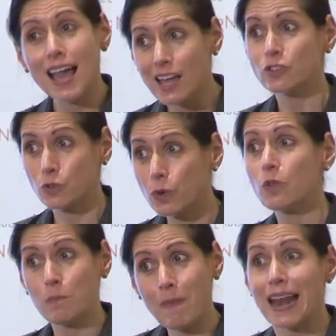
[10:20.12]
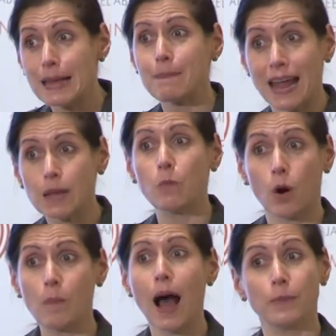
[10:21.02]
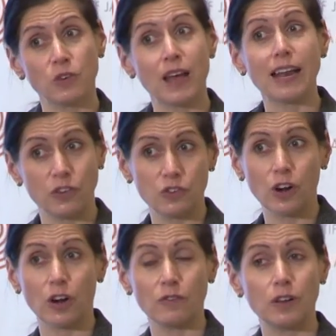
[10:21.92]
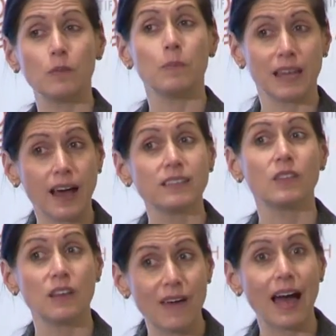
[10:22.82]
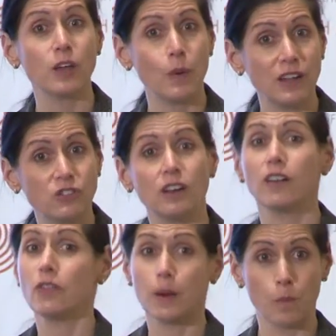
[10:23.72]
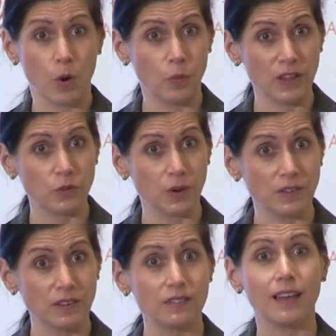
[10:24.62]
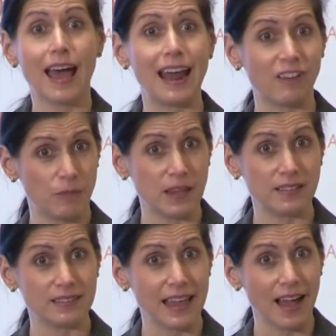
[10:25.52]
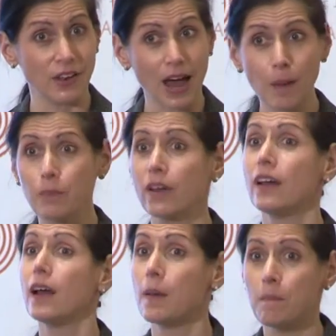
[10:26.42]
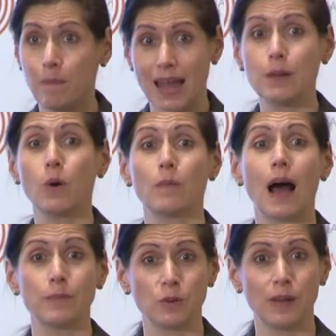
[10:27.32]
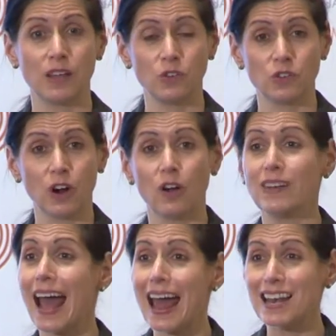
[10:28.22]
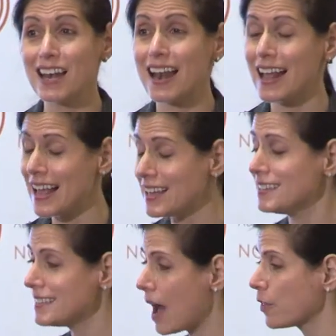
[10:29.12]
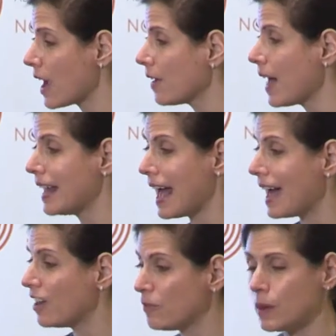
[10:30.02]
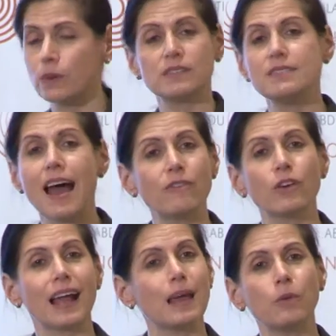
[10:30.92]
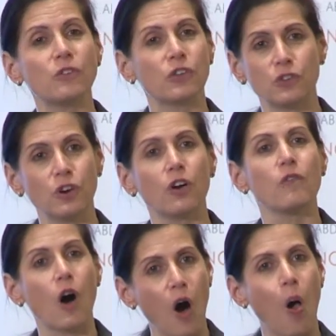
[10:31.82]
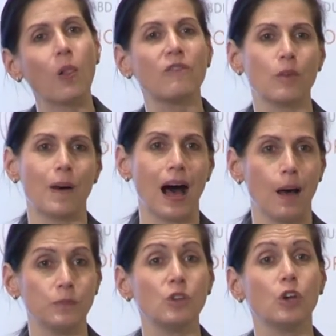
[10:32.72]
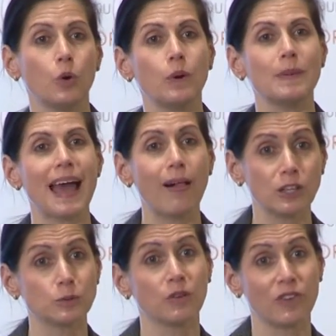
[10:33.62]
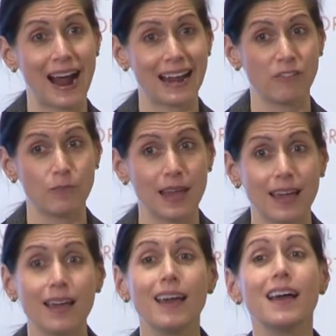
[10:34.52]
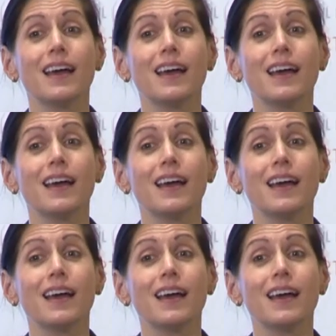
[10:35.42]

In truth, many, many more moms are getting served because of the evaluation. There are more resources, NFP's scaled up, many more moms are being served, and in South Carolina, NFP was never able to serve all of the moms who would be eligible for NFP.